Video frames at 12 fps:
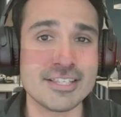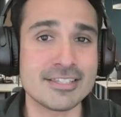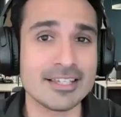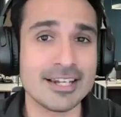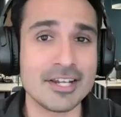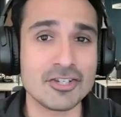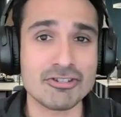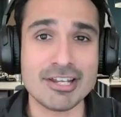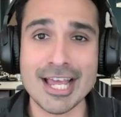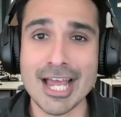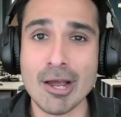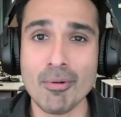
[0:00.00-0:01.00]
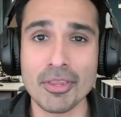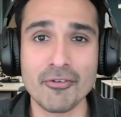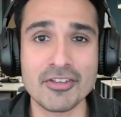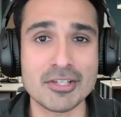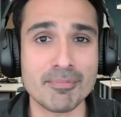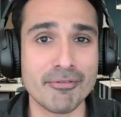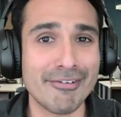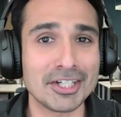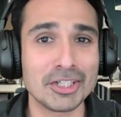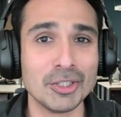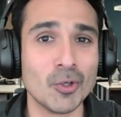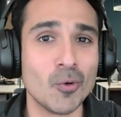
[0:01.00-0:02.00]
it's an engineer, whether it's a
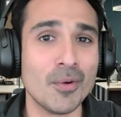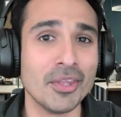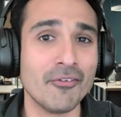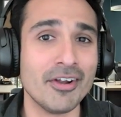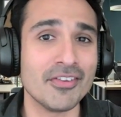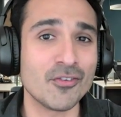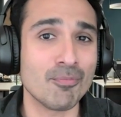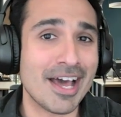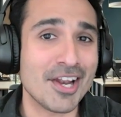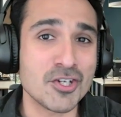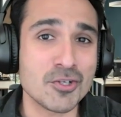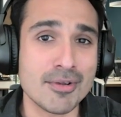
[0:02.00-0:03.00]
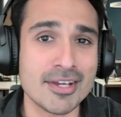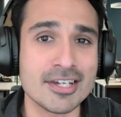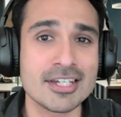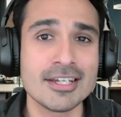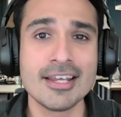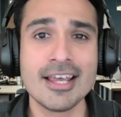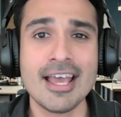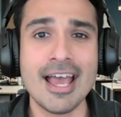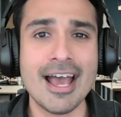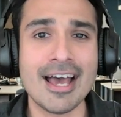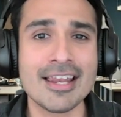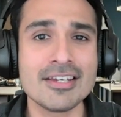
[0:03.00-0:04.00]
professional, whether it's management.
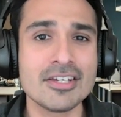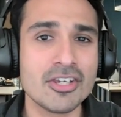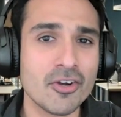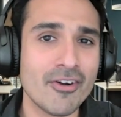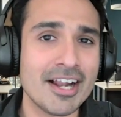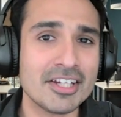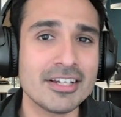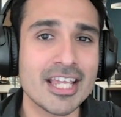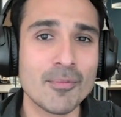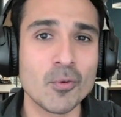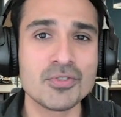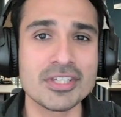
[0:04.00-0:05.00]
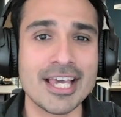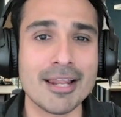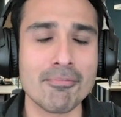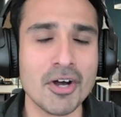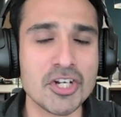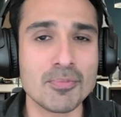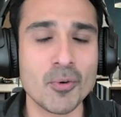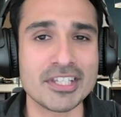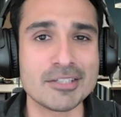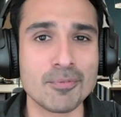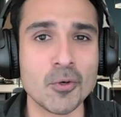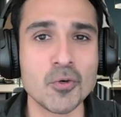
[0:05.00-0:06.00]
And you're actually able to get much more
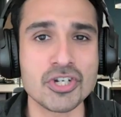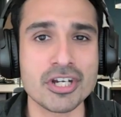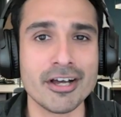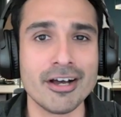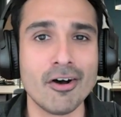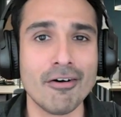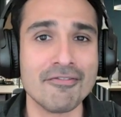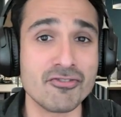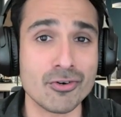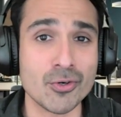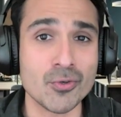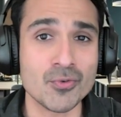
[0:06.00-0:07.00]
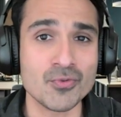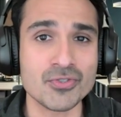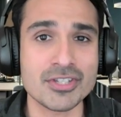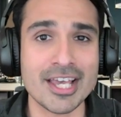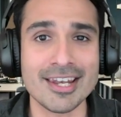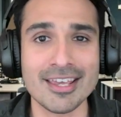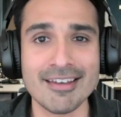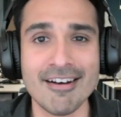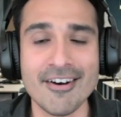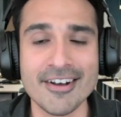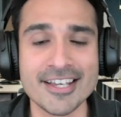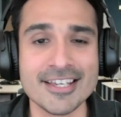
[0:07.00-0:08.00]
exposure of drones and
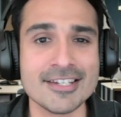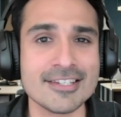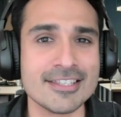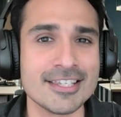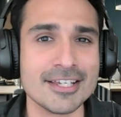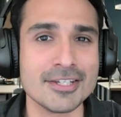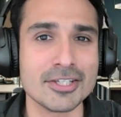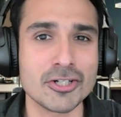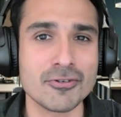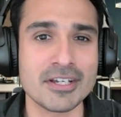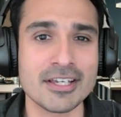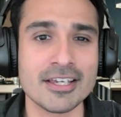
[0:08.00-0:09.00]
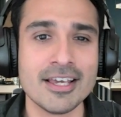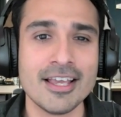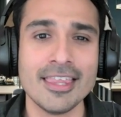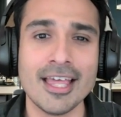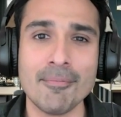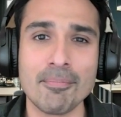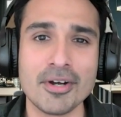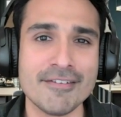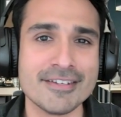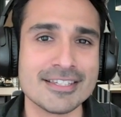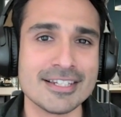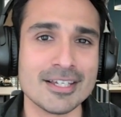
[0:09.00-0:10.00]
AI into the industry than
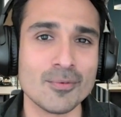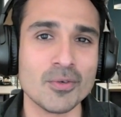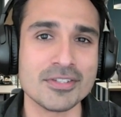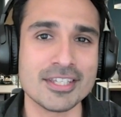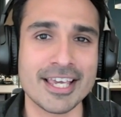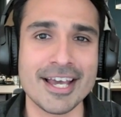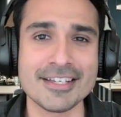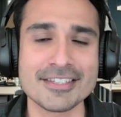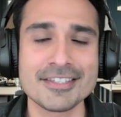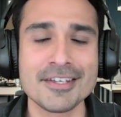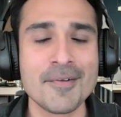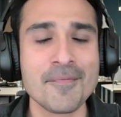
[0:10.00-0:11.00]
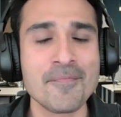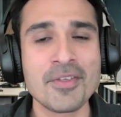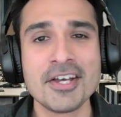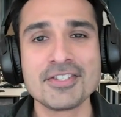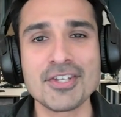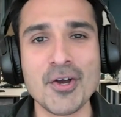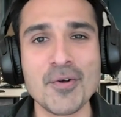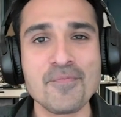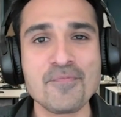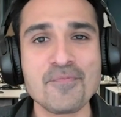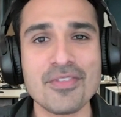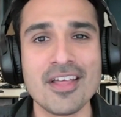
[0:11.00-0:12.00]
previously was the case. So
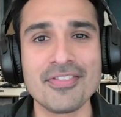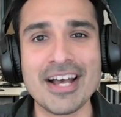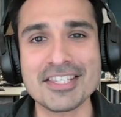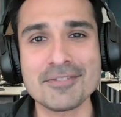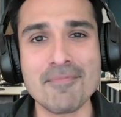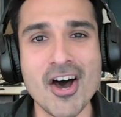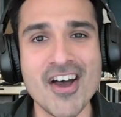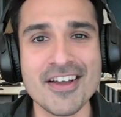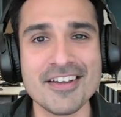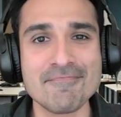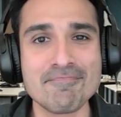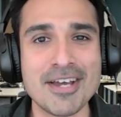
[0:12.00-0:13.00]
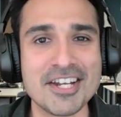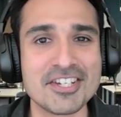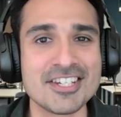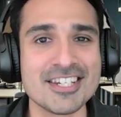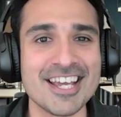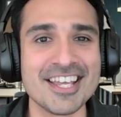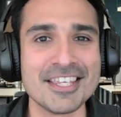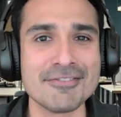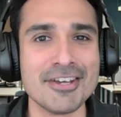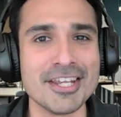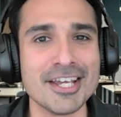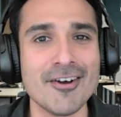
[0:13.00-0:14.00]
that's my pitch today in this
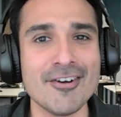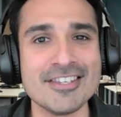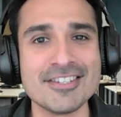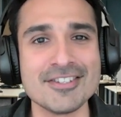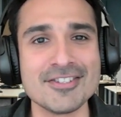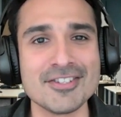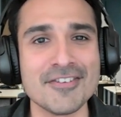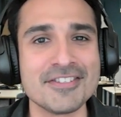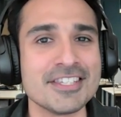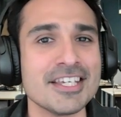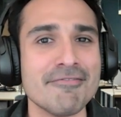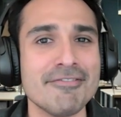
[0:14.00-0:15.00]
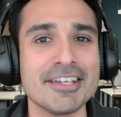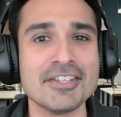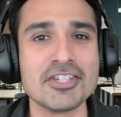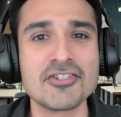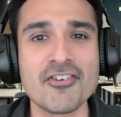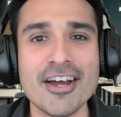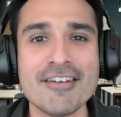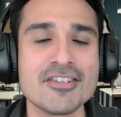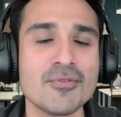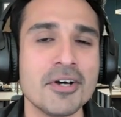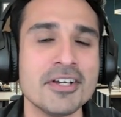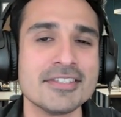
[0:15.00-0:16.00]
video, is to sort of see if we can strive
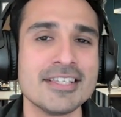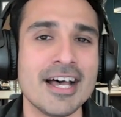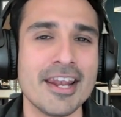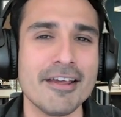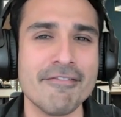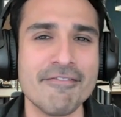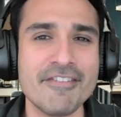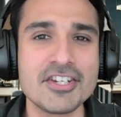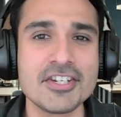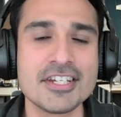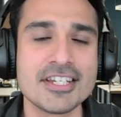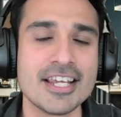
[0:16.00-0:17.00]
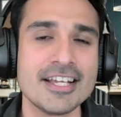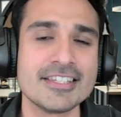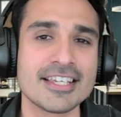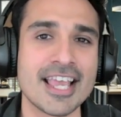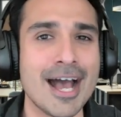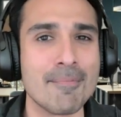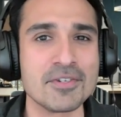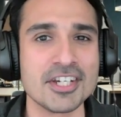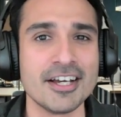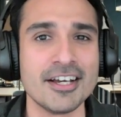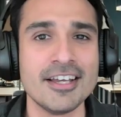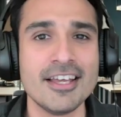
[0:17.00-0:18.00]
towards that efficient data
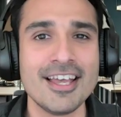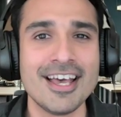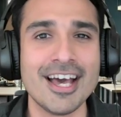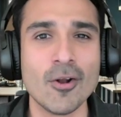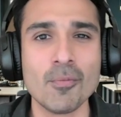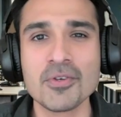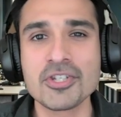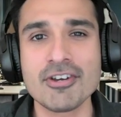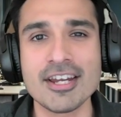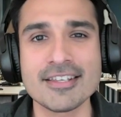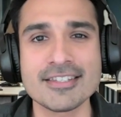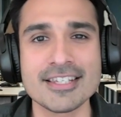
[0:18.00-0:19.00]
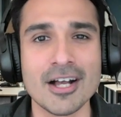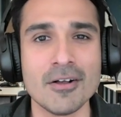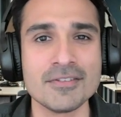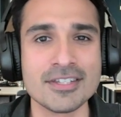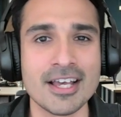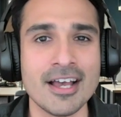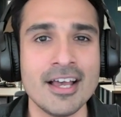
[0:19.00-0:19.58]
capture and almost treat ourselves